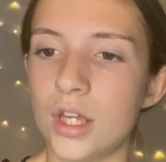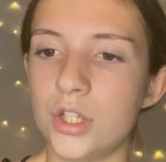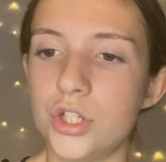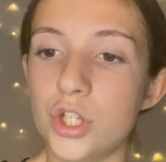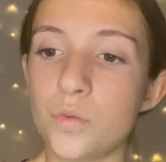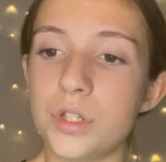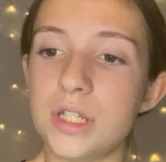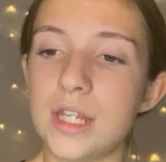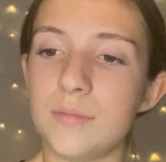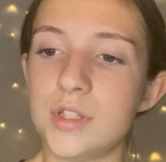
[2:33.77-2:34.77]
She just
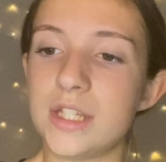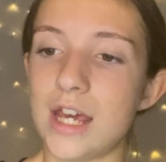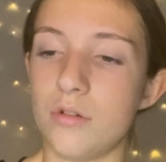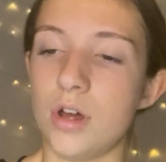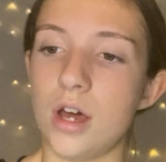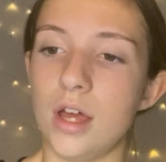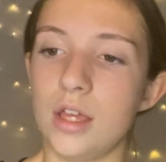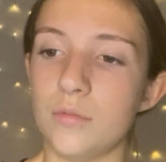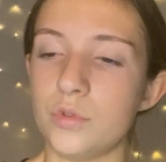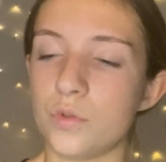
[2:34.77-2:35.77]
wanted him to tell her
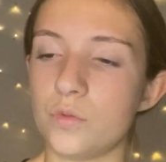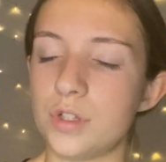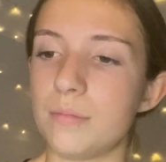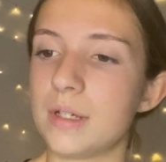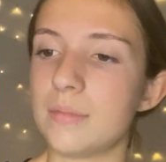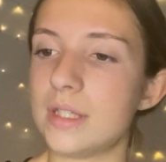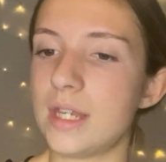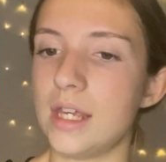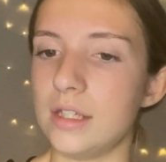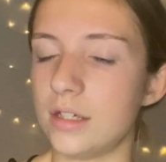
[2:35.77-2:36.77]
it was all some big
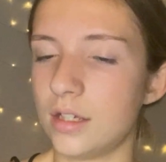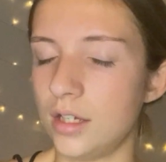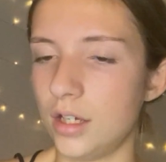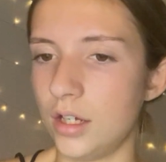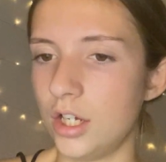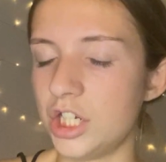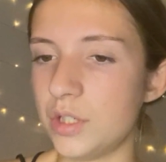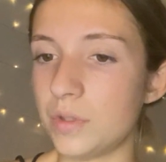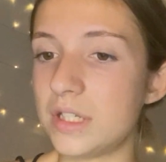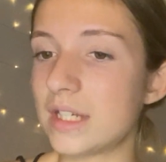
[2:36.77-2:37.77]
mistake.
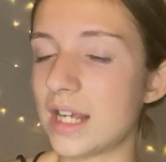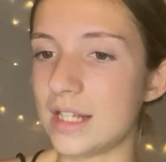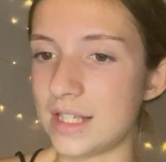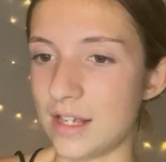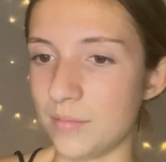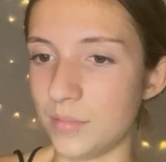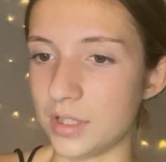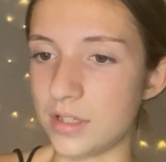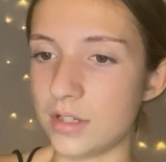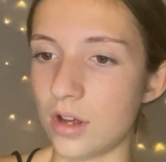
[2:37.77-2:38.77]
She wanted to kiss him
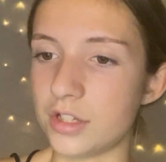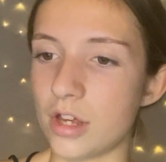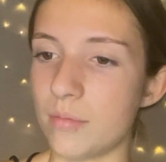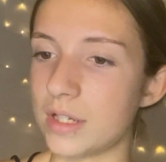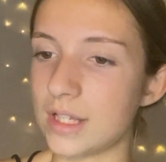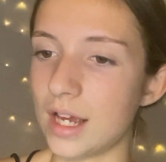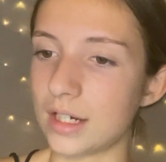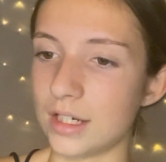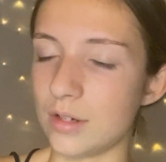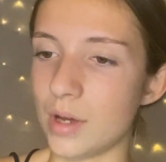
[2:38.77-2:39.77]
and start up
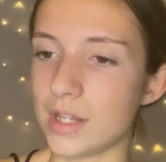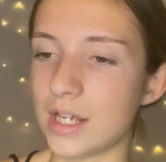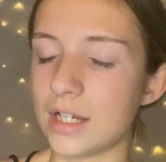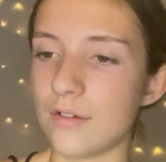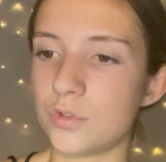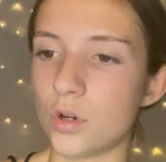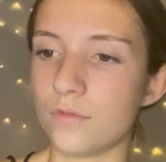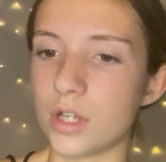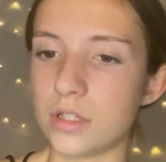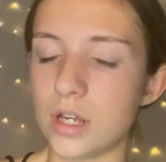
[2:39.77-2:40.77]
exactly where they had left
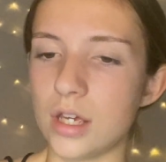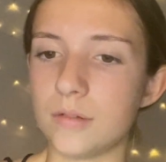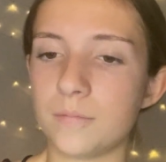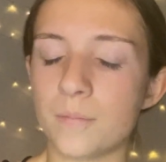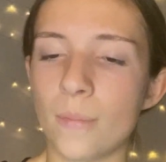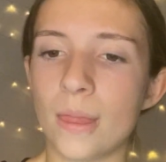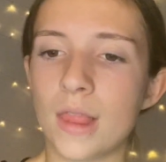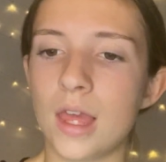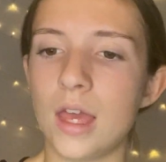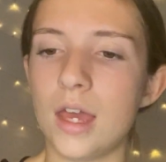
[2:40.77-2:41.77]
off last night.
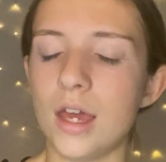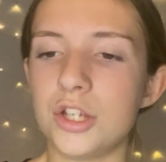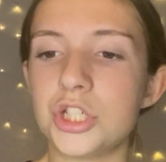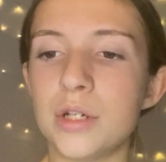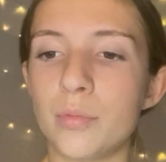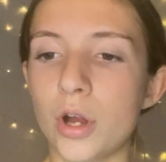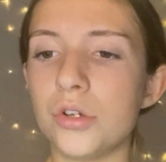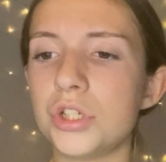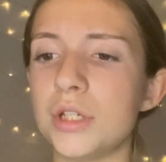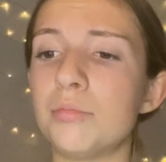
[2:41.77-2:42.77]
As she
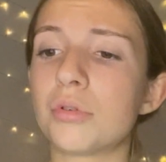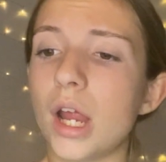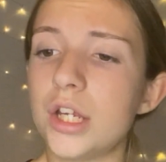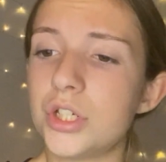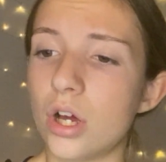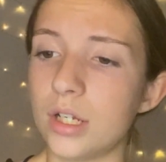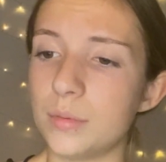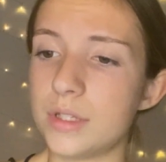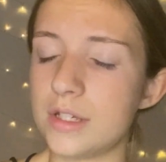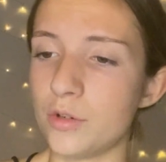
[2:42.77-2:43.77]
approached, she prayed Charlie
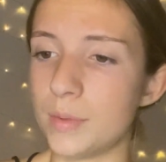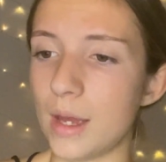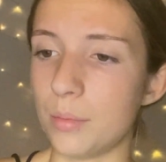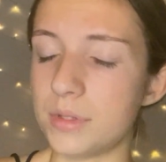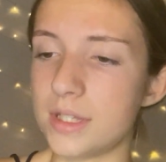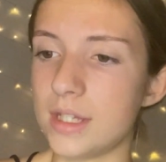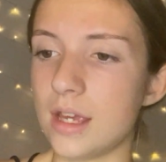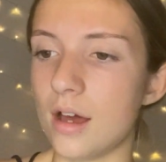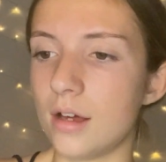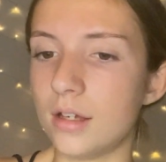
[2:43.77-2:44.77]
would still be able to see
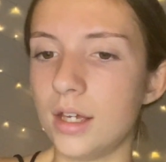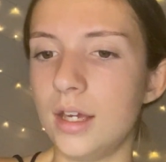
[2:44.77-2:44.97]
her.